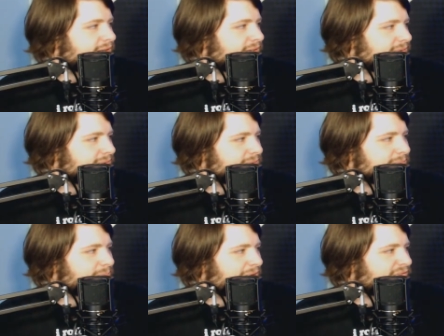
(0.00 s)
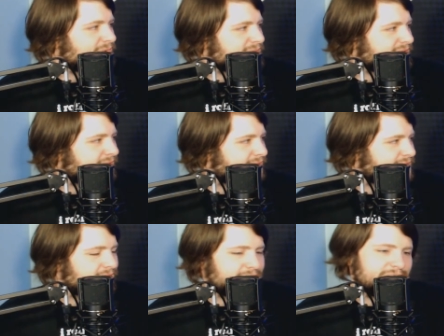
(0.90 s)
on bathroom
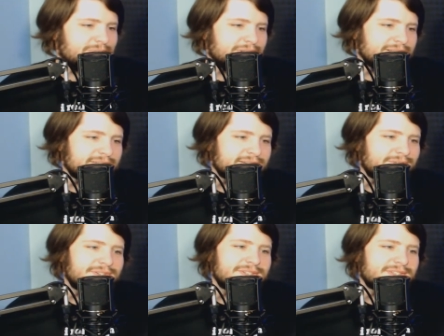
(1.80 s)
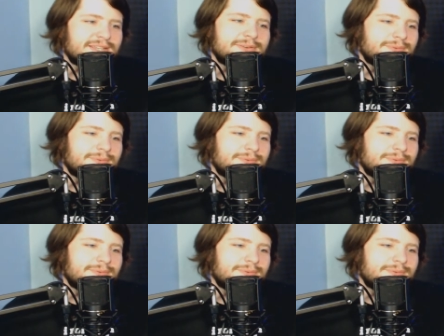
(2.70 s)
stalls all over the place, and I was just like,